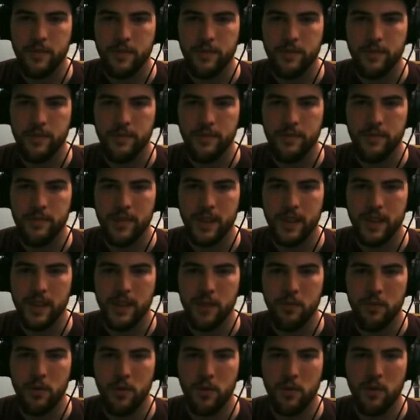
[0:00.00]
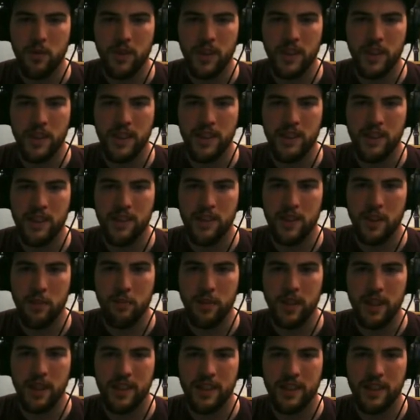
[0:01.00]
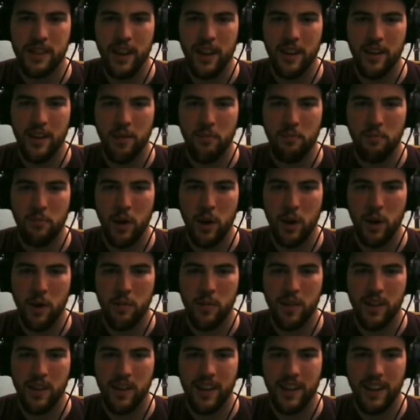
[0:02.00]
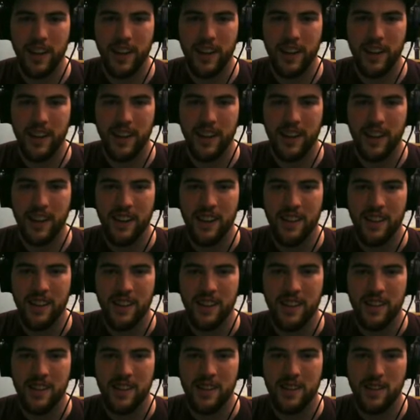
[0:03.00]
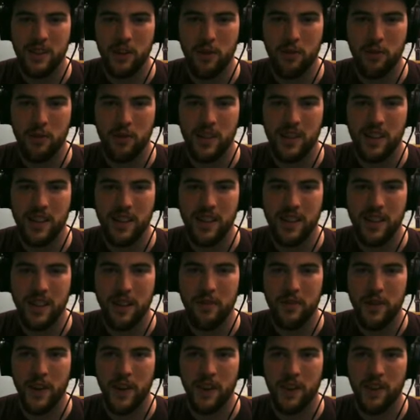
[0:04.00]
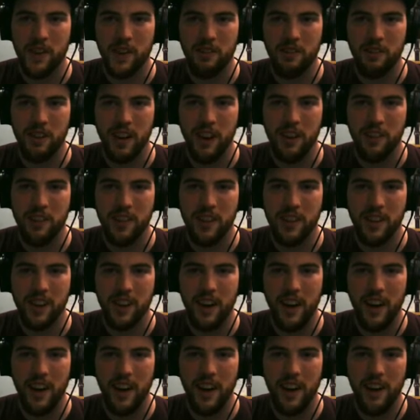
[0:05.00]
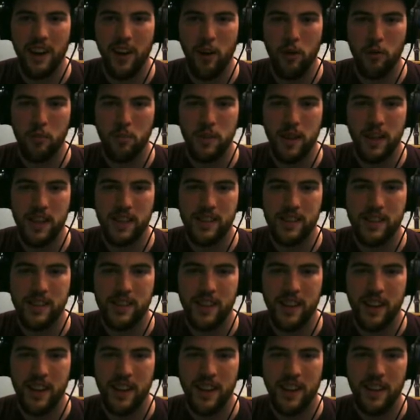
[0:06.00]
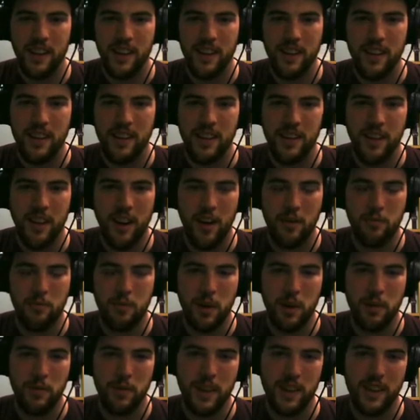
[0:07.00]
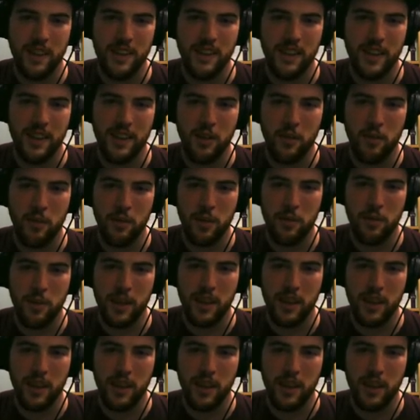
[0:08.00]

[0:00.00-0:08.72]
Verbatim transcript: Hmm, it seemed to have glitched something so that it permanently shows shit that fell on the ground. I hope that's not permanent, because I don't want to